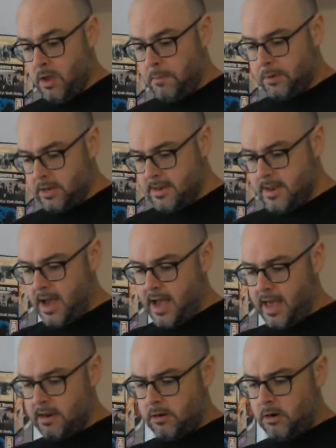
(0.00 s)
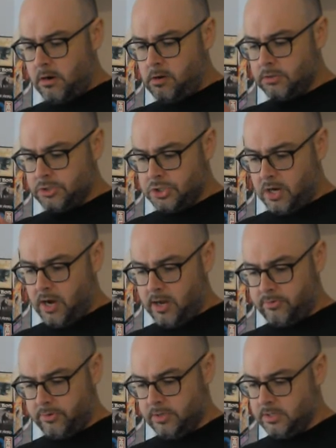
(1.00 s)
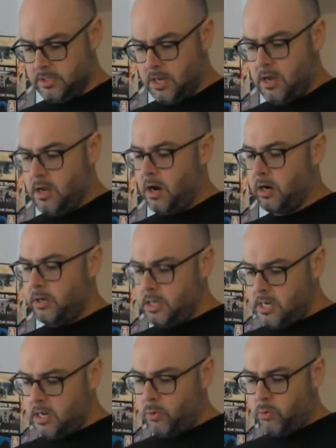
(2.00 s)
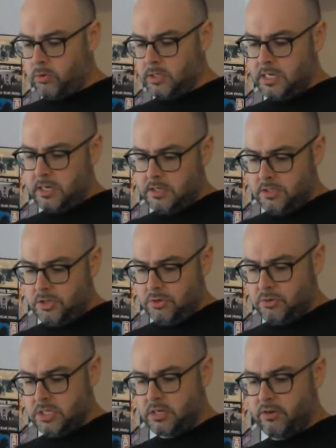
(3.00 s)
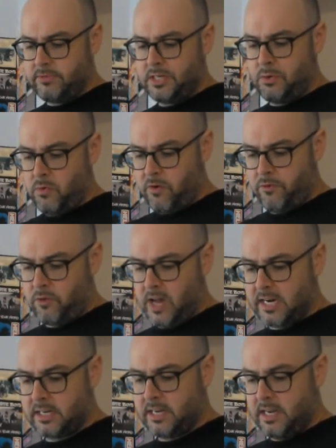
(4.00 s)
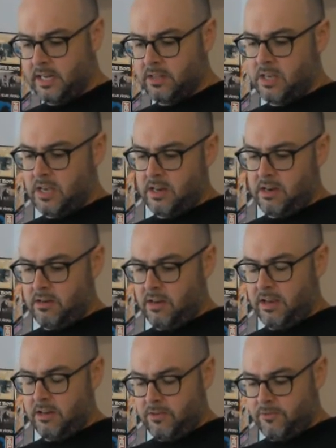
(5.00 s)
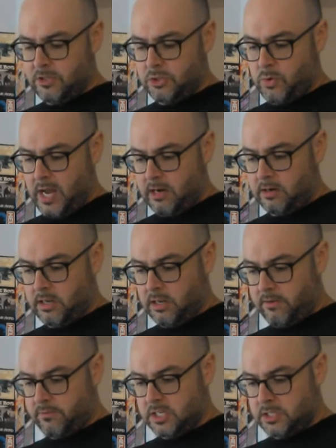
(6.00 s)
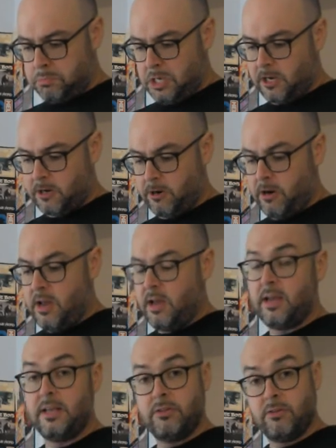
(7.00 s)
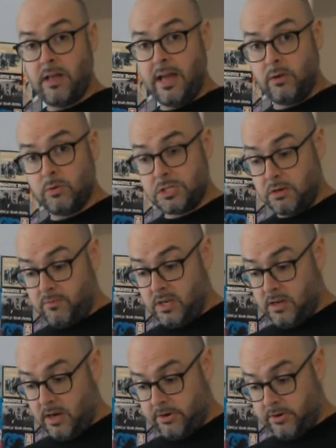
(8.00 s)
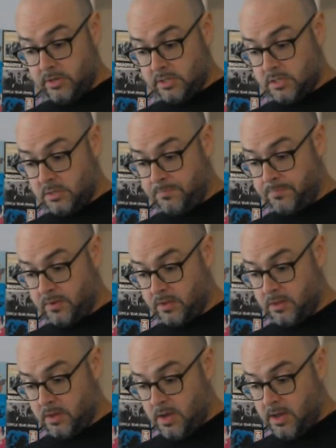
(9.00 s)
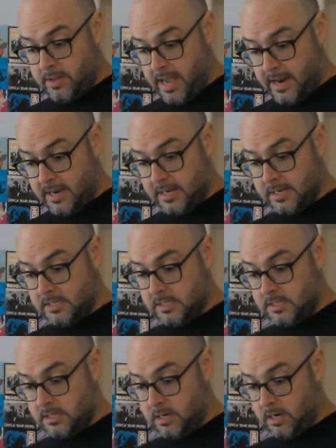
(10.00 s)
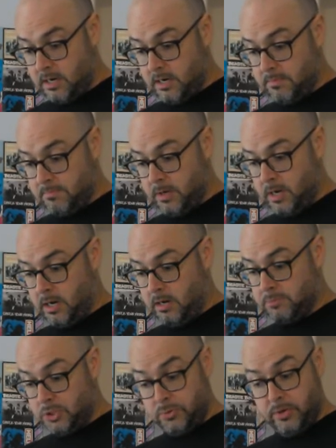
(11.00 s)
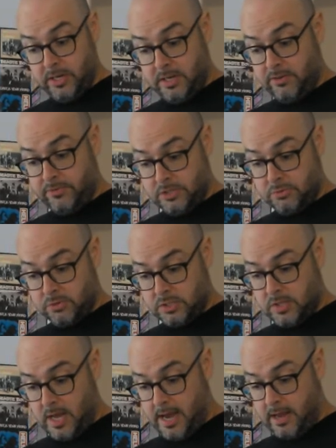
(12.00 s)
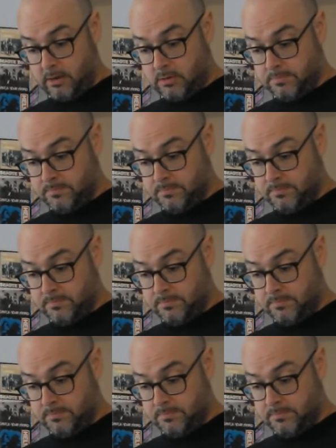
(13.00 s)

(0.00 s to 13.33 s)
But not all genres are equally conducive to reflecting the individuality of the speaker in the language of the utterance that is uh, uh, to an individual style.